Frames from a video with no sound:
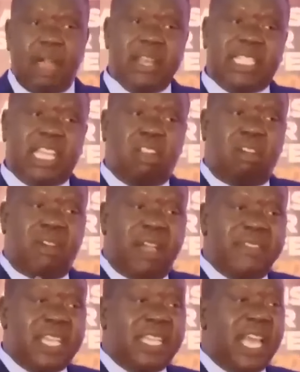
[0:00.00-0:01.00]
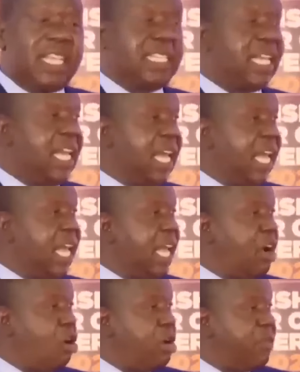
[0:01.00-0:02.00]
Now, instead of having that
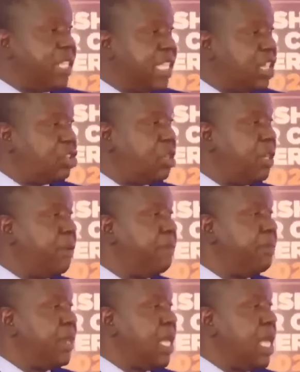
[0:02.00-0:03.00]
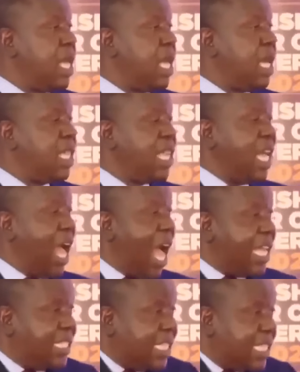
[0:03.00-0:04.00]
conversation, the
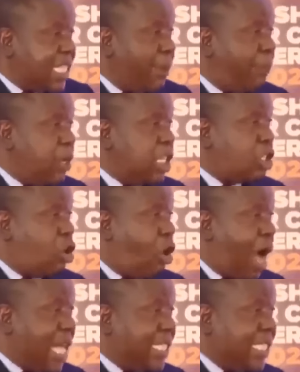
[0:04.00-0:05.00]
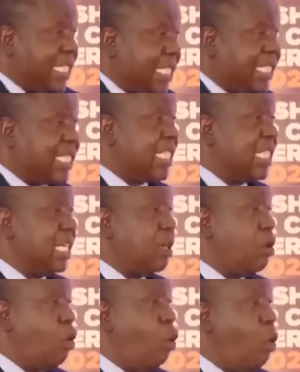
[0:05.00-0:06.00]
artists, the political artists
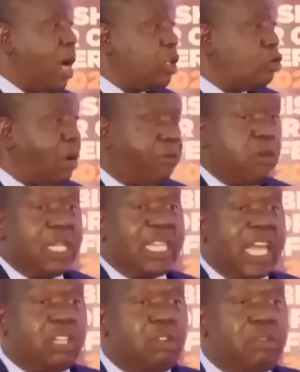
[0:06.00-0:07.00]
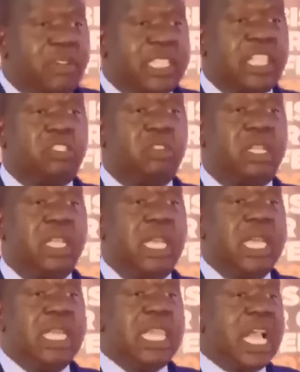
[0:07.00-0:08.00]
who want to avoid that conversation,
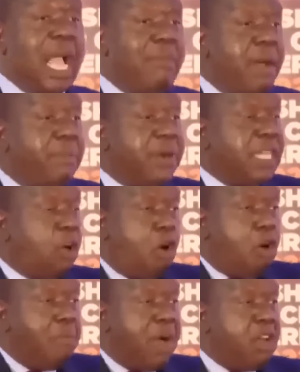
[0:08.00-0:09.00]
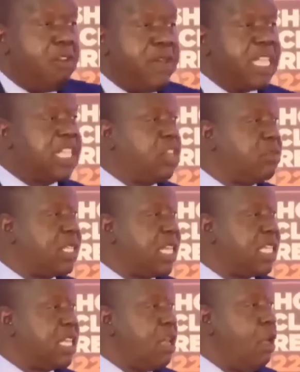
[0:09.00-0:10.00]
they come up with all manner of
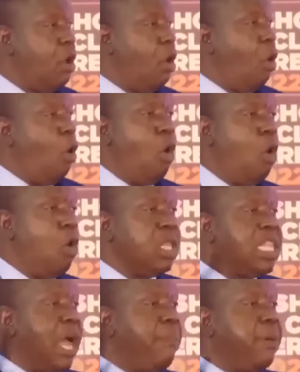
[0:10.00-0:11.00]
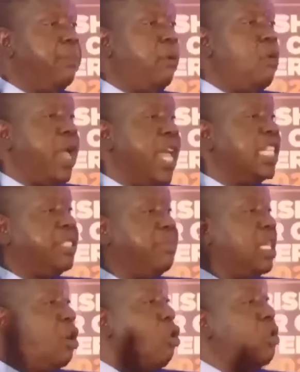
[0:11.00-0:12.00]
excuses. Oh, there are people who
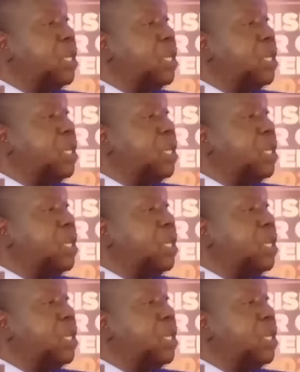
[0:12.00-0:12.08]
hate me